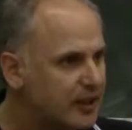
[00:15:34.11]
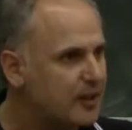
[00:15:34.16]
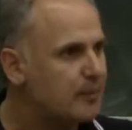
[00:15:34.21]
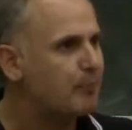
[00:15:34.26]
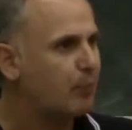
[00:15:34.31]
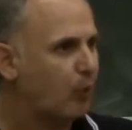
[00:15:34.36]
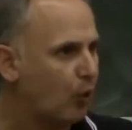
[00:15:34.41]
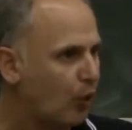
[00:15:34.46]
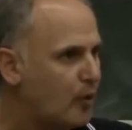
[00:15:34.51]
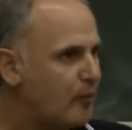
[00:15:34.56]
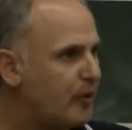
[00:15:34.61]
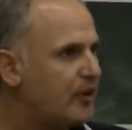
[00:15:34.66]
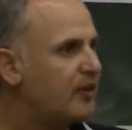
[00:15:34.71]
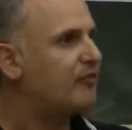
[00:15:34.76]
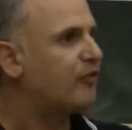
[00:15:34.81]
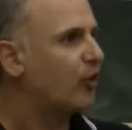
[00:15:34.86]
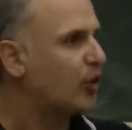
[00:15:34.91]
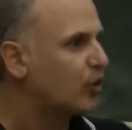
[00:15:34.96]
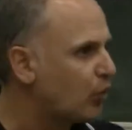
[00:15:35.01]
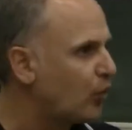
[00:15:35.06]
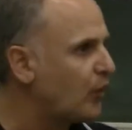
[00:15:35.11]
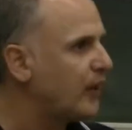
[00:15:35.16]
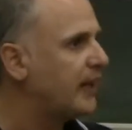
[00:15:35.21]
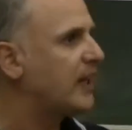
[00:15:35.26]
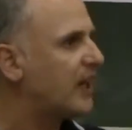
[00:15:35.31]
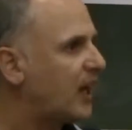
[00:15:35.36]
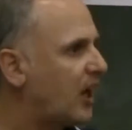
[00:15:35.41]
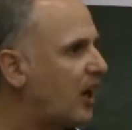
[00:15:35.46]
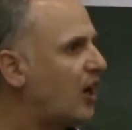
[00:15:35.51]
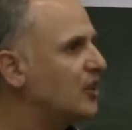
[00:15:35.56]
unemployment for the
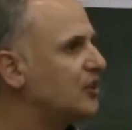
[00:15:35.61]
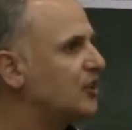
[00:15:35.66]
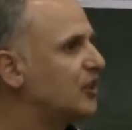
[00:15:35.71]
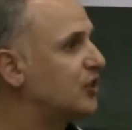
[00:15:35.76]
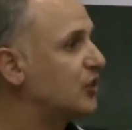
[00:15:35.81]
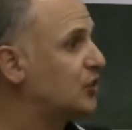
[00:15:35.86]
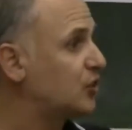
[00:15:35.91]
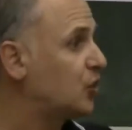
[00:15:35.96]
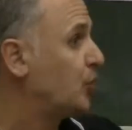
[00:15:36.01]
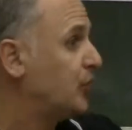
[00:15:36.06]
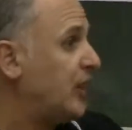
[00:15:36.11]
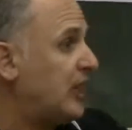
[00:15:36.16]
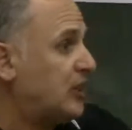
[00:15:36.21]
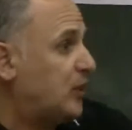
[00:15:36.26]
ruling class is a tool.